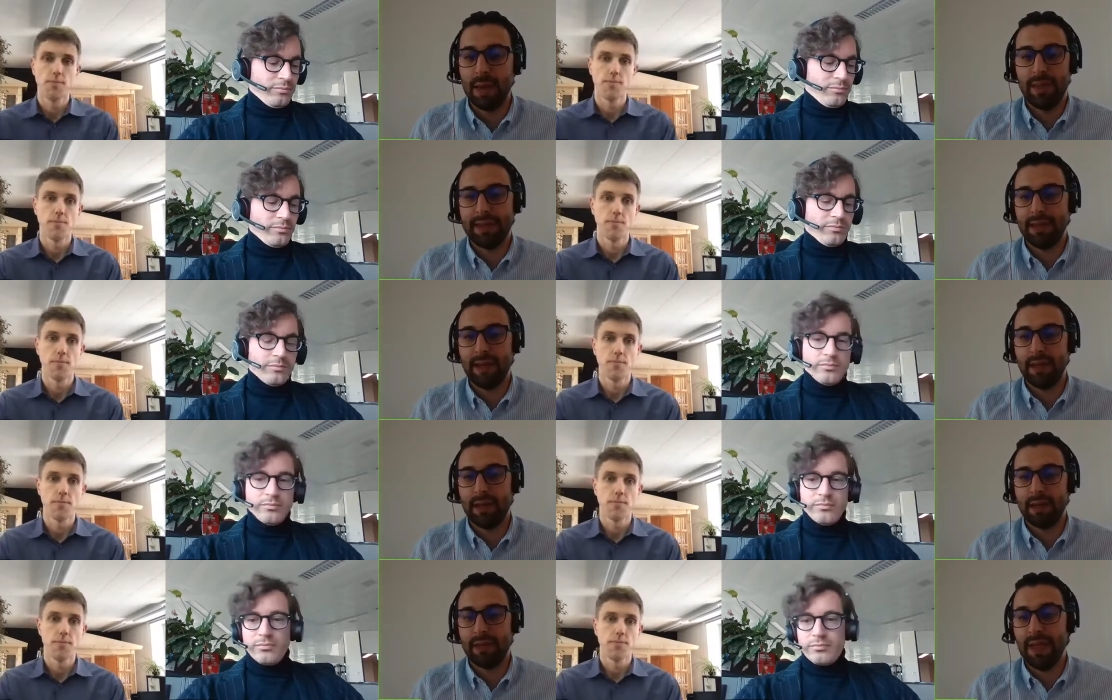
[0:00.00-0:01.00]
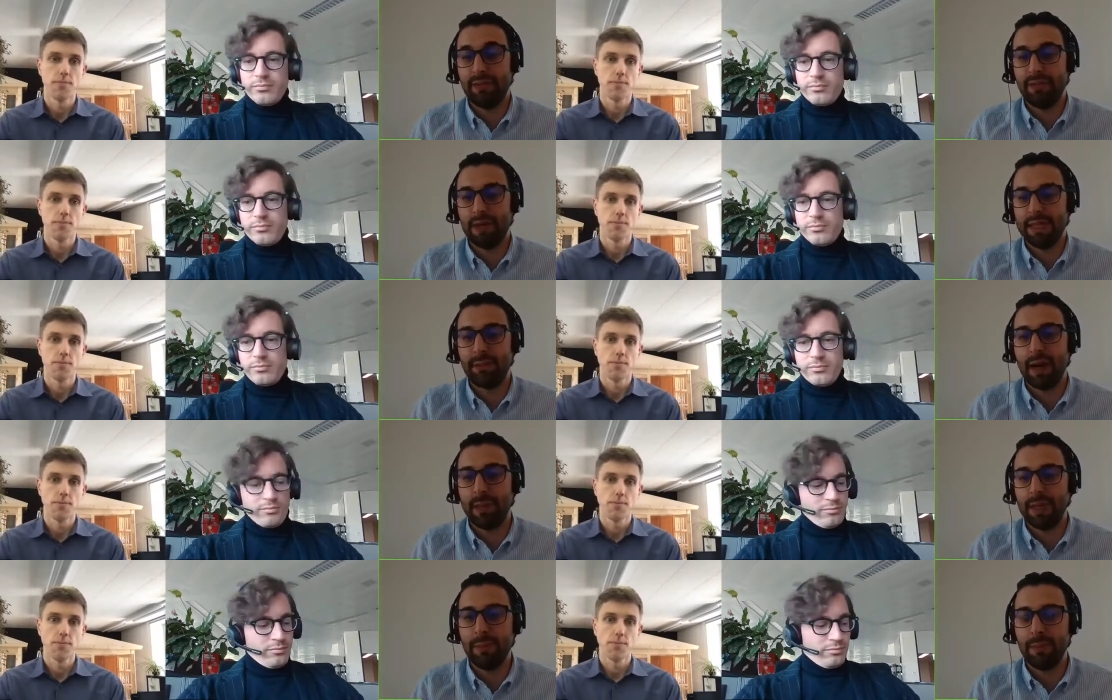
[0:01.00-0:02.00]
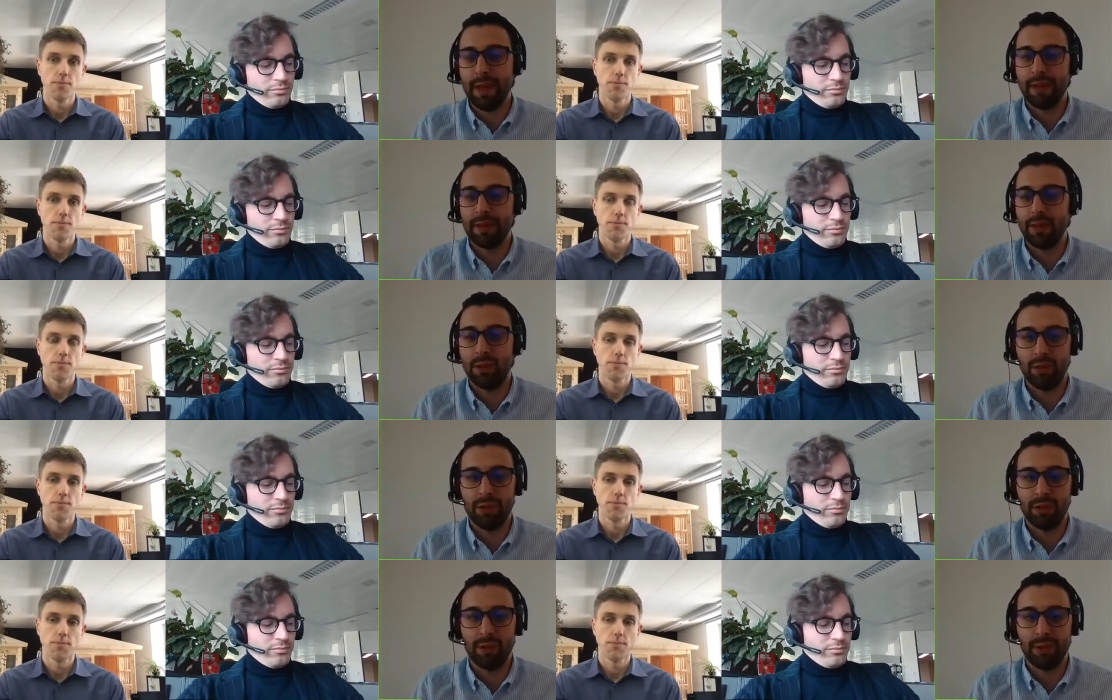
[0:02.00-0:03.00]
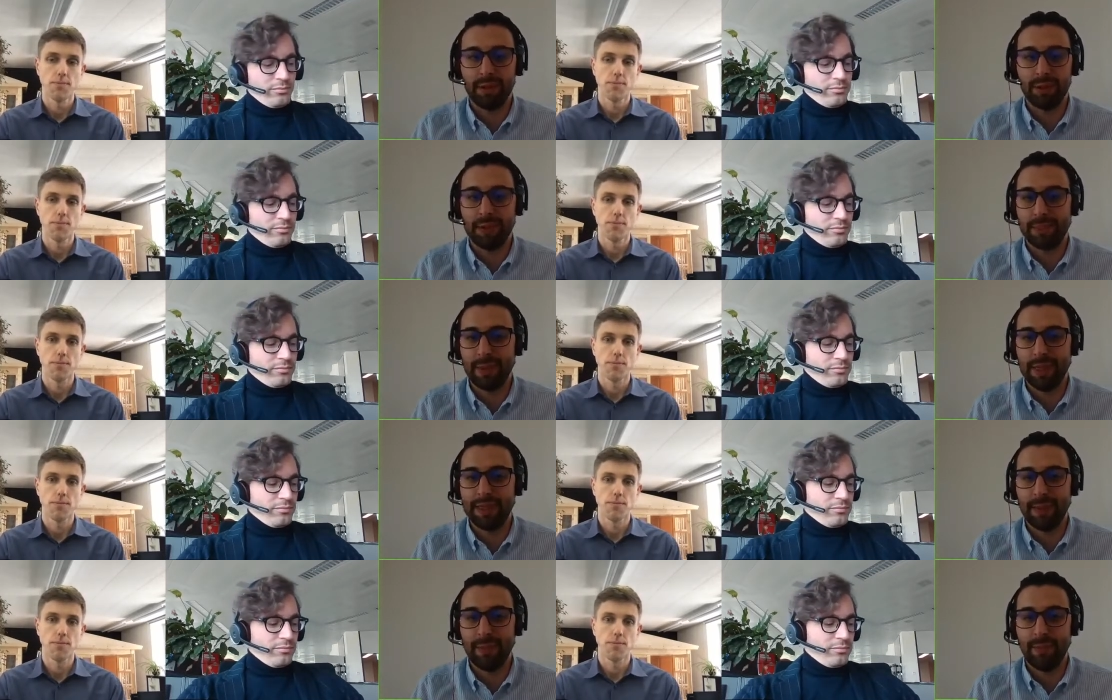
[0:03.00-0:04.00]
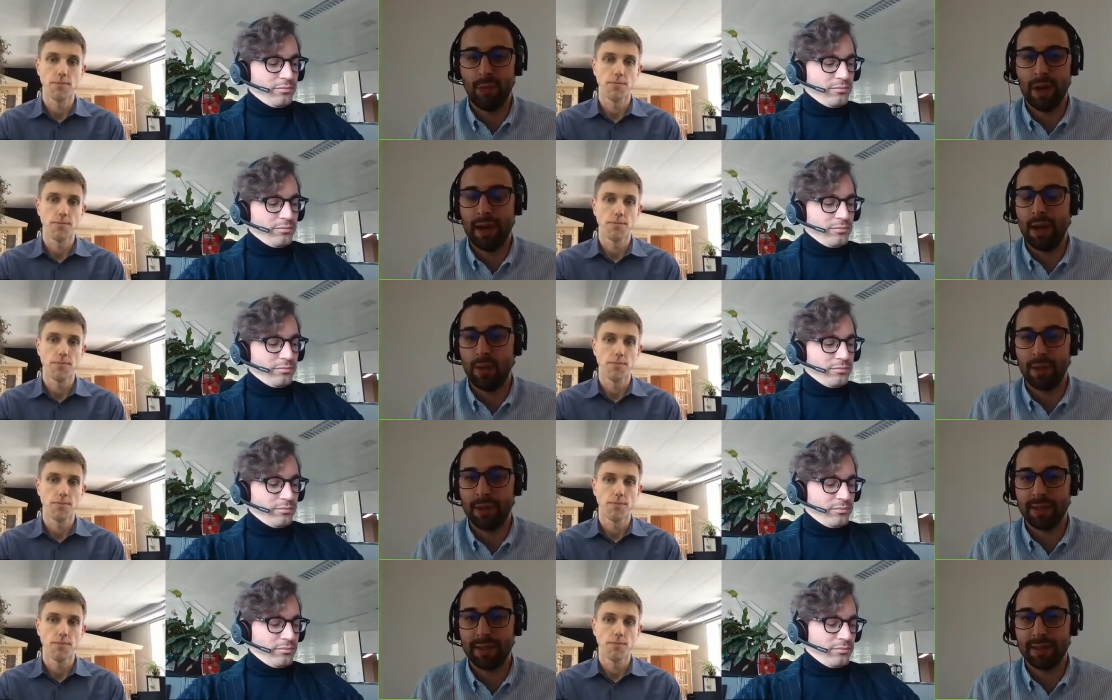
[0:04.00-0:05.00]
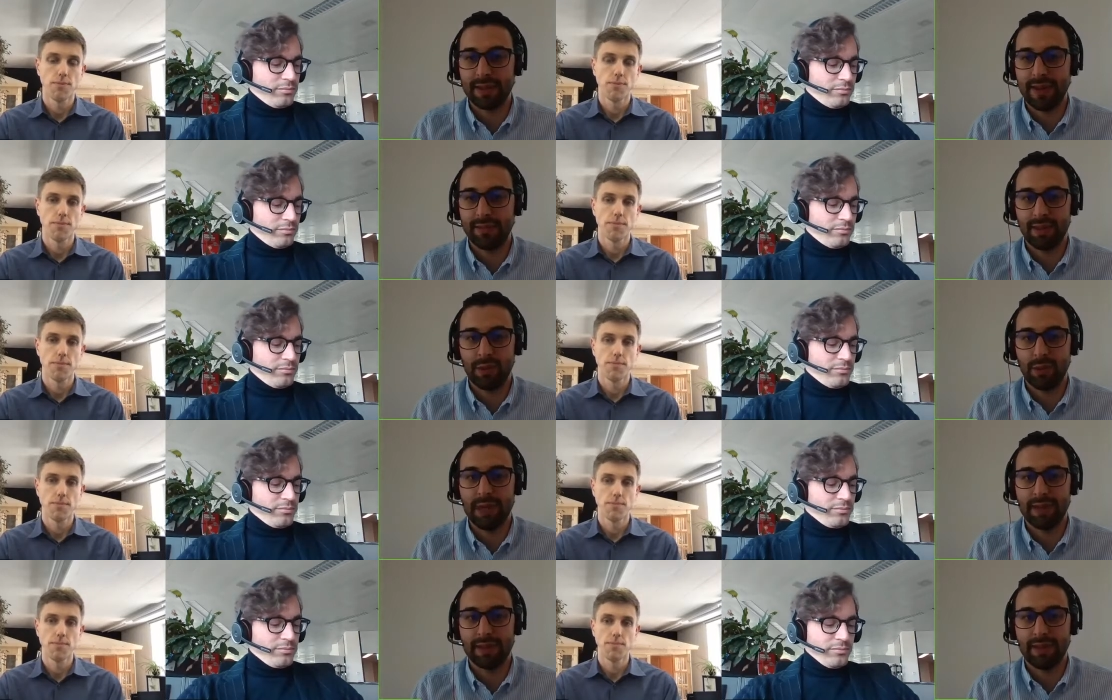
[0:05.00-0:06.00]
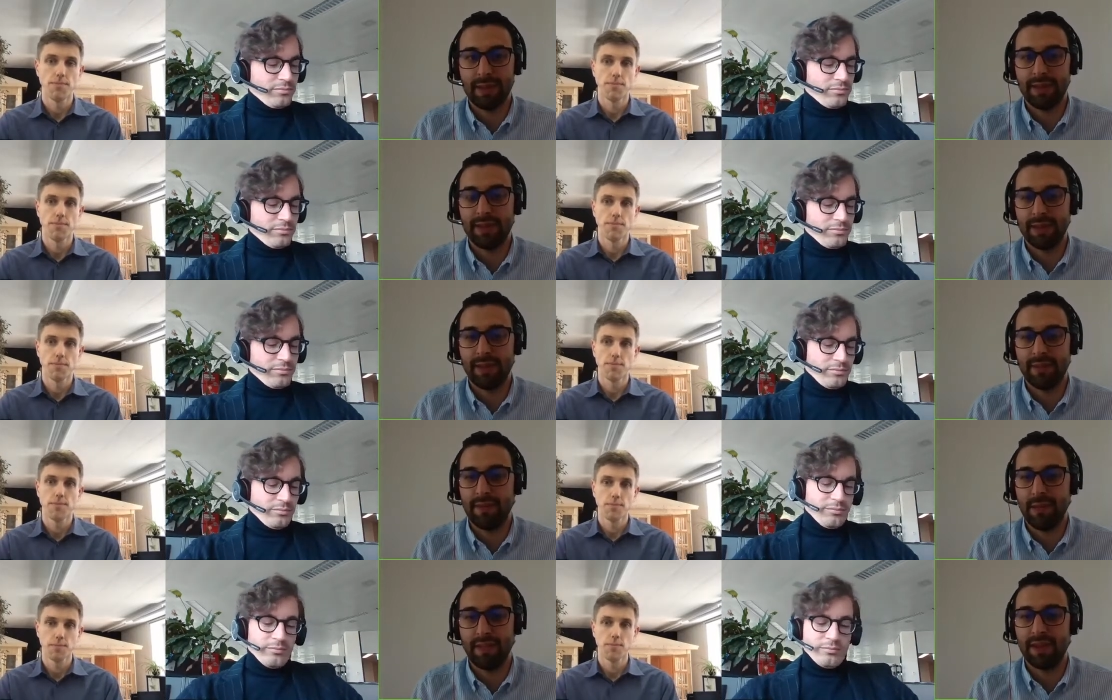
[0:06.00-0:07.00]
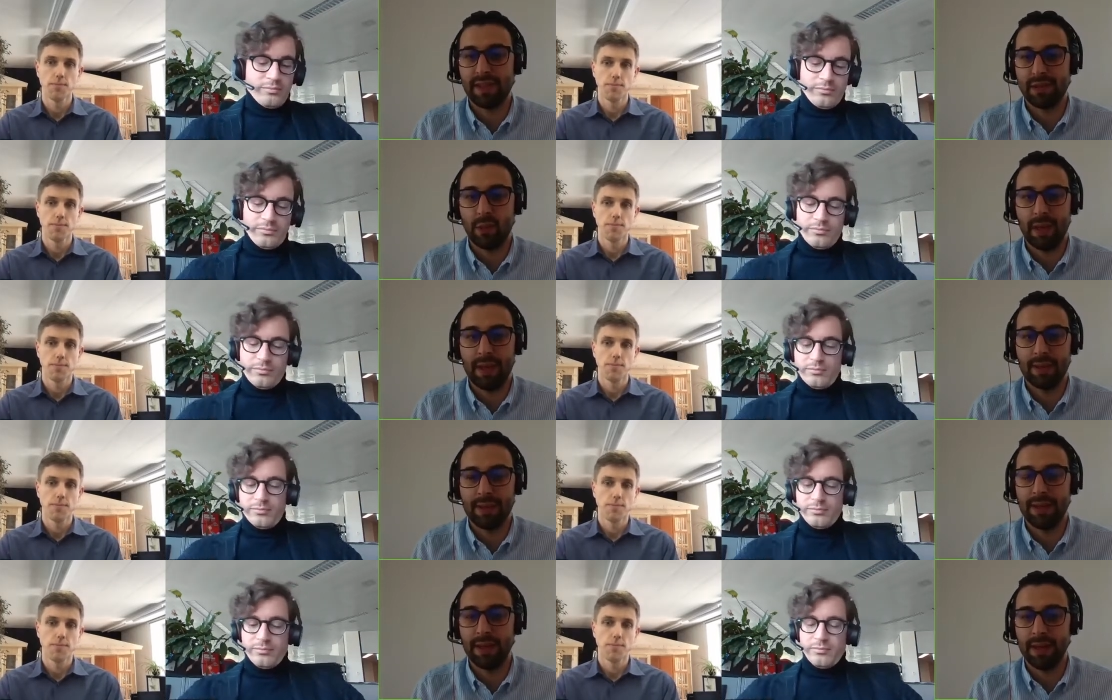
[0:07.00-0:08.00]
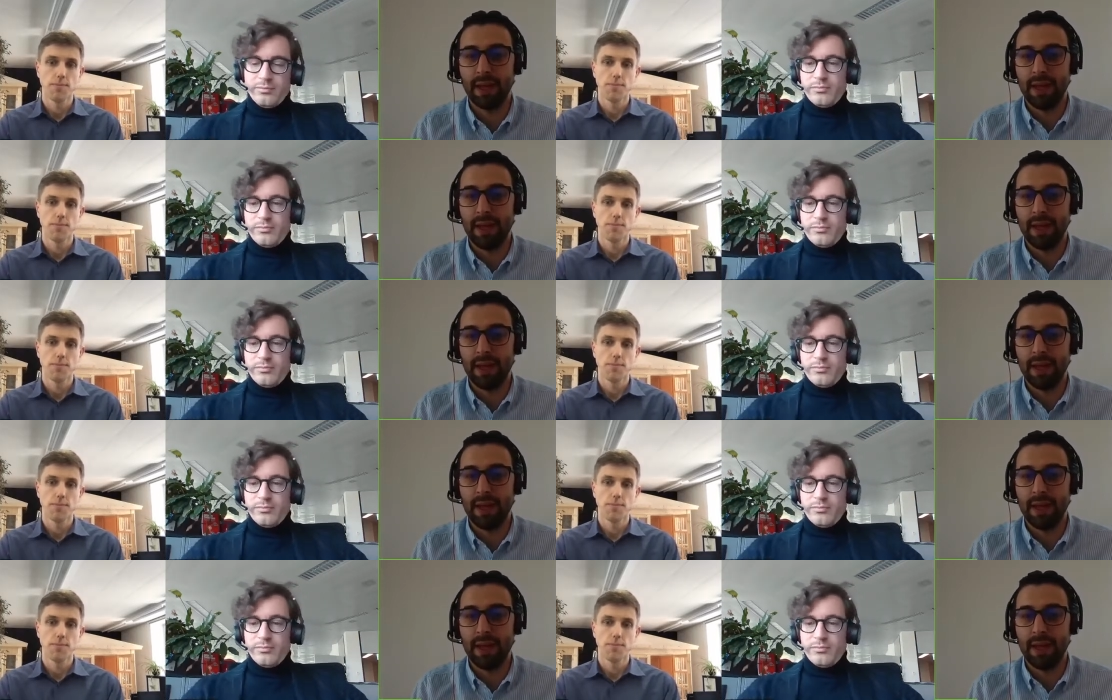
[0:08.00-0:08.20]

Speaker 1: But they are they have really smart people, and you know you don't need to explain them one hour the, the stuff. They really understand it in a very fast way, and then